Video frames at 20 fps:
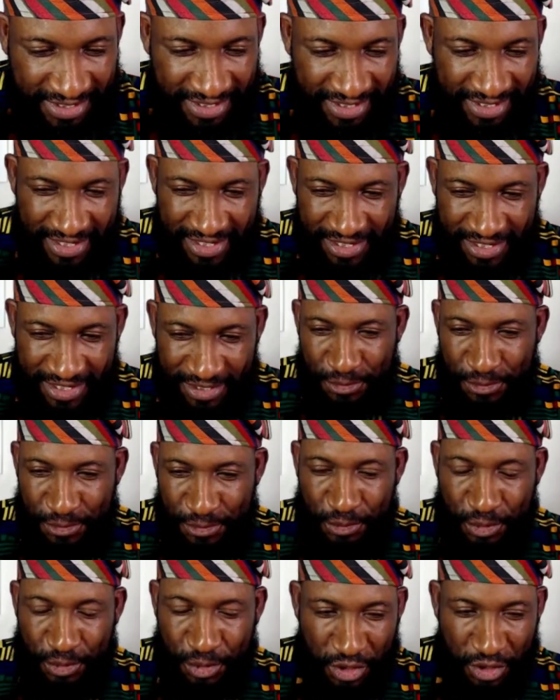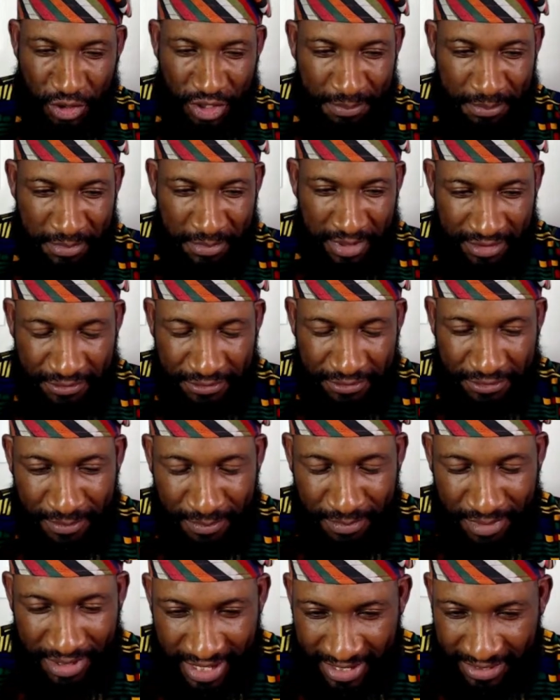and who joined me
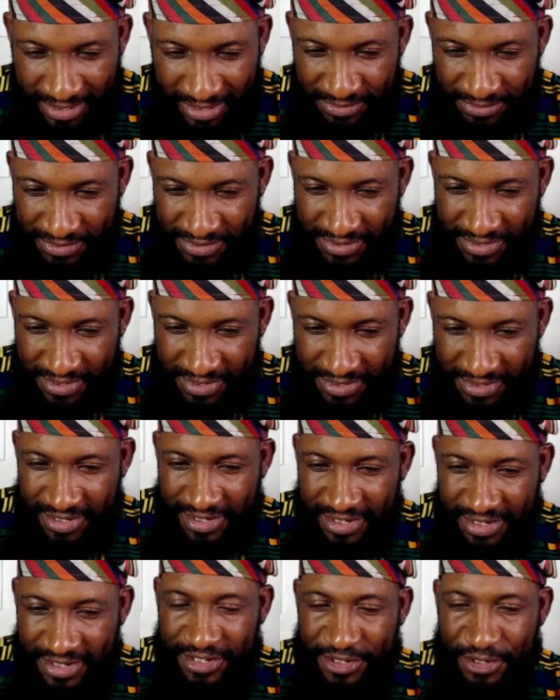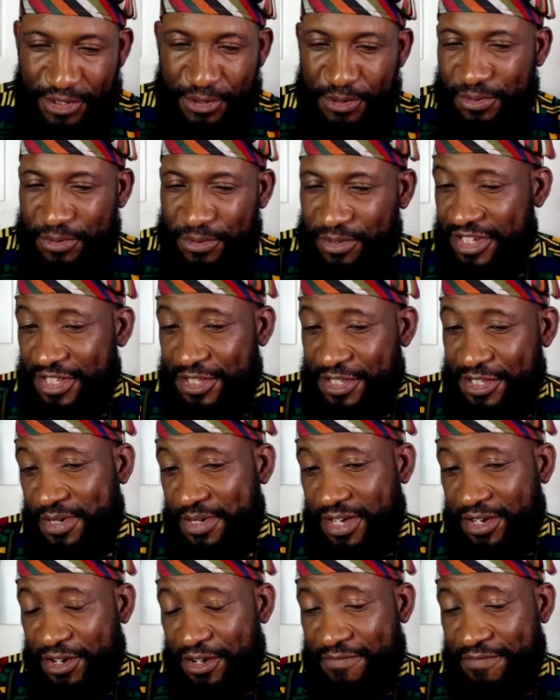from Lagos. You know, it's
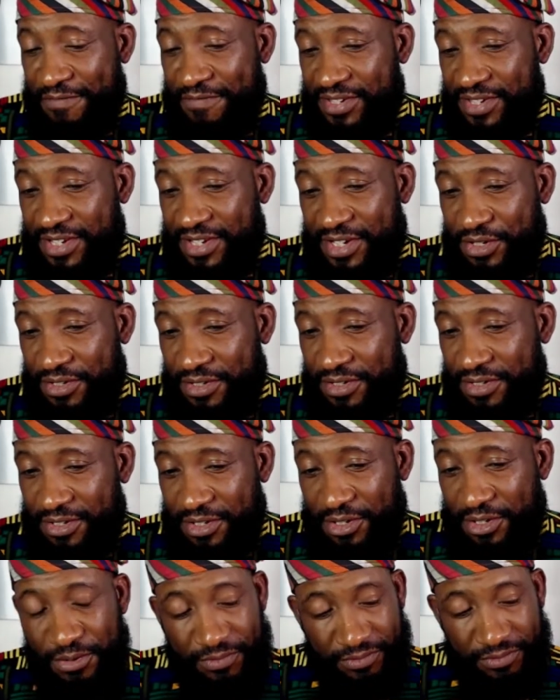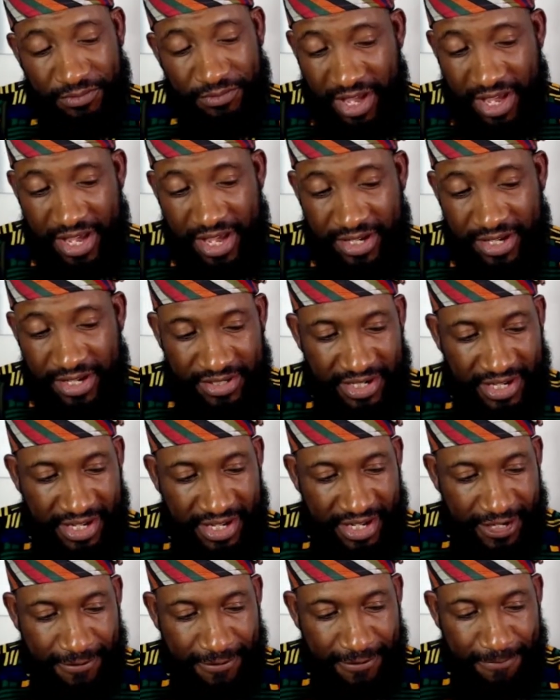been a conversation. You've heard
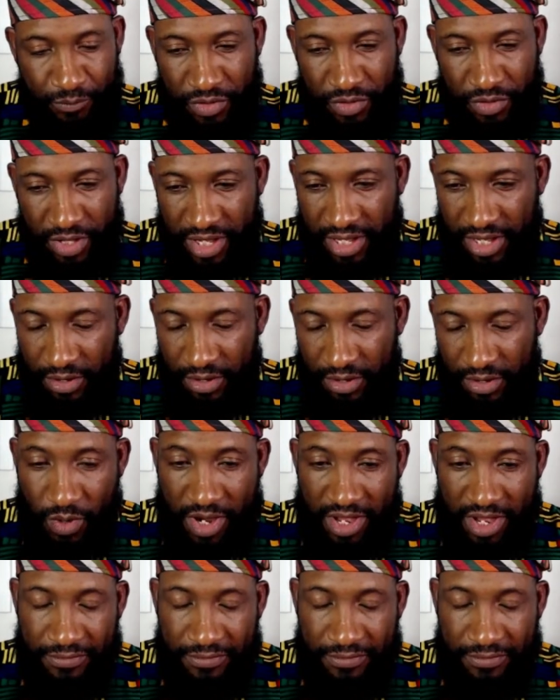the way